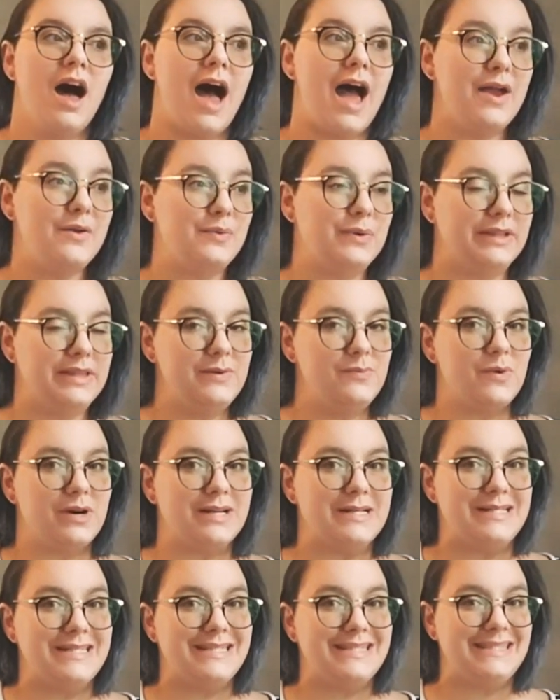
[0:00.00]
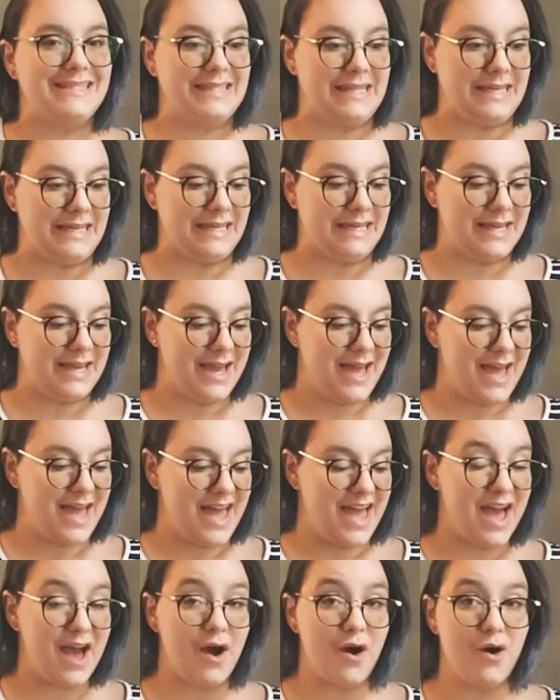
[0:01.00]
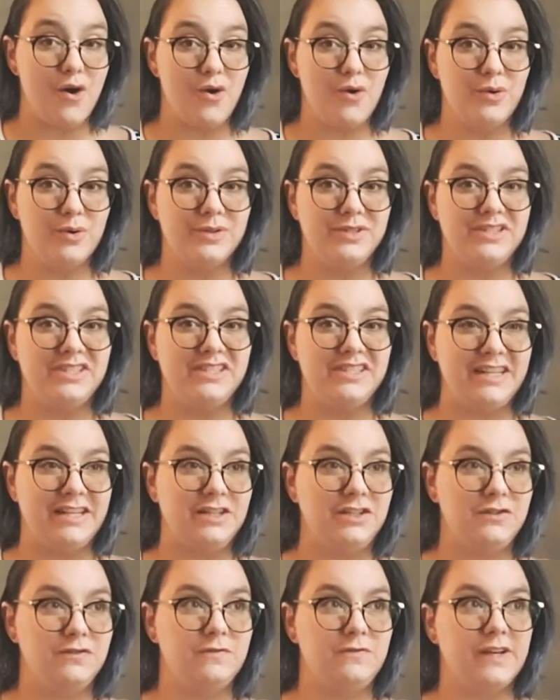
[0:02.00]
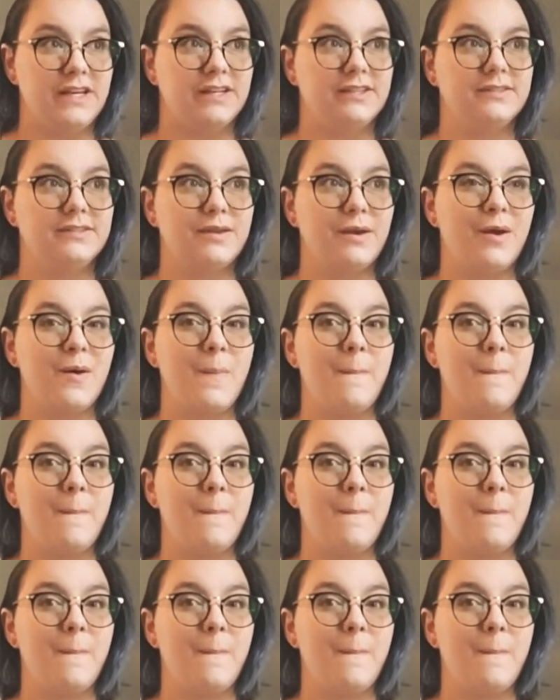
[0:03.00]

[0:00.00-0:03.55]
I really wanted to see how StitchFix